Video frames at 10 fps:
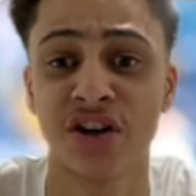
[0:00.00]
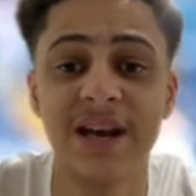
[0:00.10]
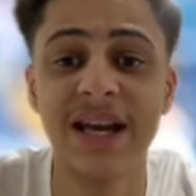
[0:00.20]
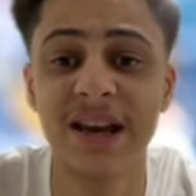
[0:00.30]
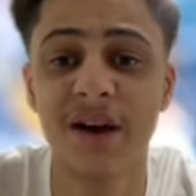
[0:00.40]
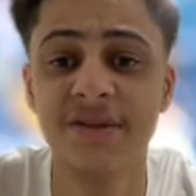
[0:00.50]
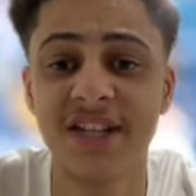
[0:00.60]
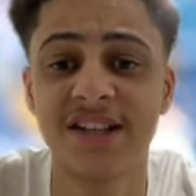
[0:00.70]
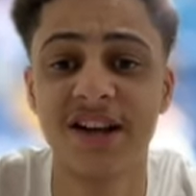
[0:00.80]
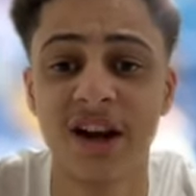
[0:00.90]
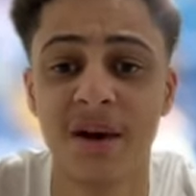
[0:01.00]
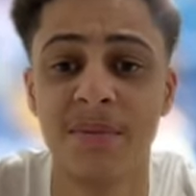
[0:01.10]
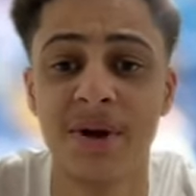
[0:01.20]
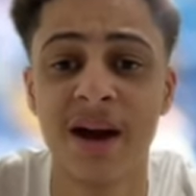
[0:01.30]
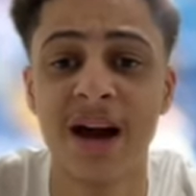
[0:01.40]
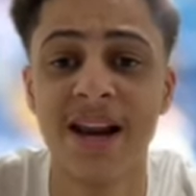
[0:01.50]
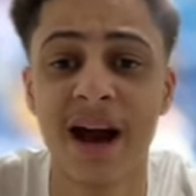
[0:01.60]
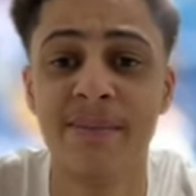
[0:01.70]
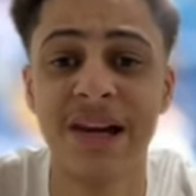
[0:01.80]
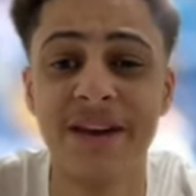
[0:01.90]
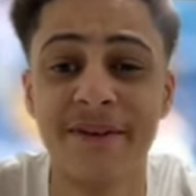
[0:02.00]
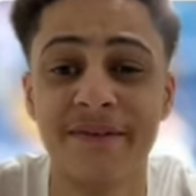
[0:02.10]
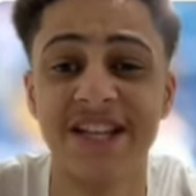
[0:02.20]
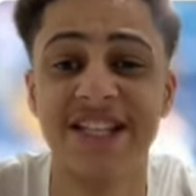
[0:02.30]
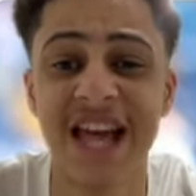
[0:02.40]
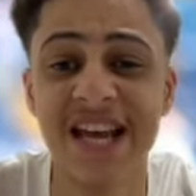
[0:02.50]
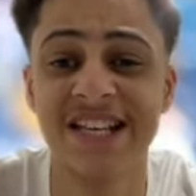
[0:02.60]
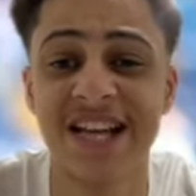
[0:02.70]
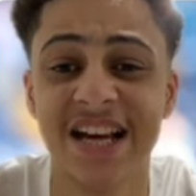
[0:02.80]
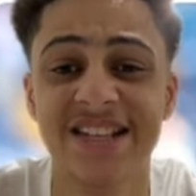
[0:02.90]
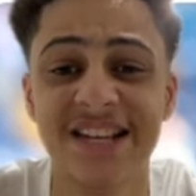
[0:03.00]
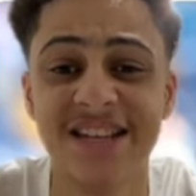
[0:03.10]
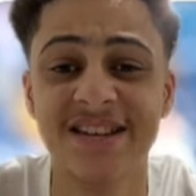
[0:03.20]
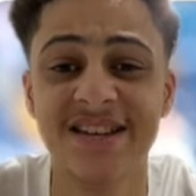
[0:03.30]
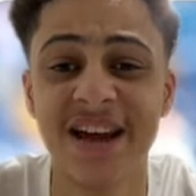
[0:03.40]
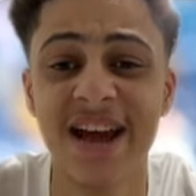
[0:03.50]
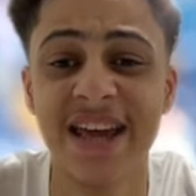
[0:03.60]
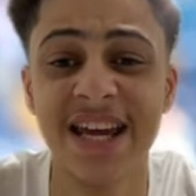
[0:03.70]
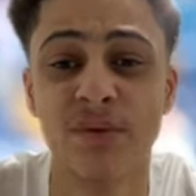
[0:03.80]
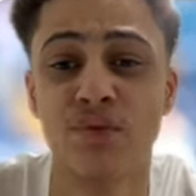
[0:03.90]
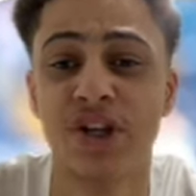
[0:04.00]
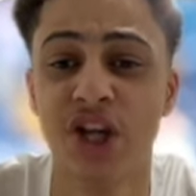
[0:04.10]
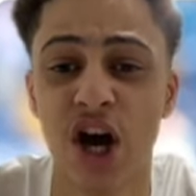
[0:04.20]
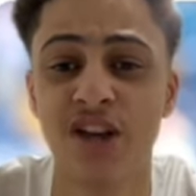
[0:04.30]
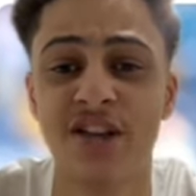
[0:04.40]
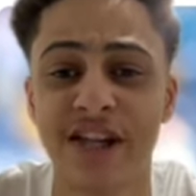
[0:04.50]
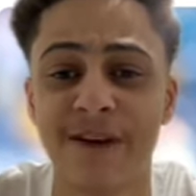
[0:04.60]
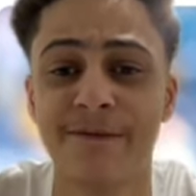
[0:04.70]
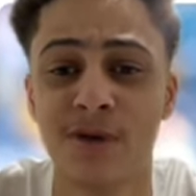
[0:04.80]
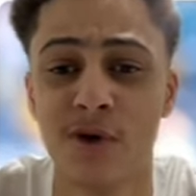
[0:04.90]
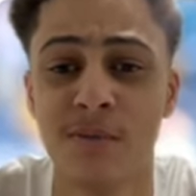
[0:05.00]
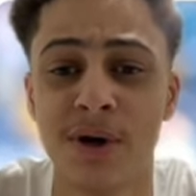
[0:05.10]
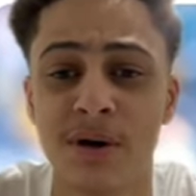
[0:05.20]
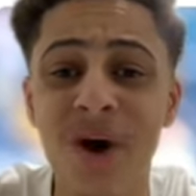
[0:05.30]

He loves this club, and I believe if he stays next season, he can return to that form.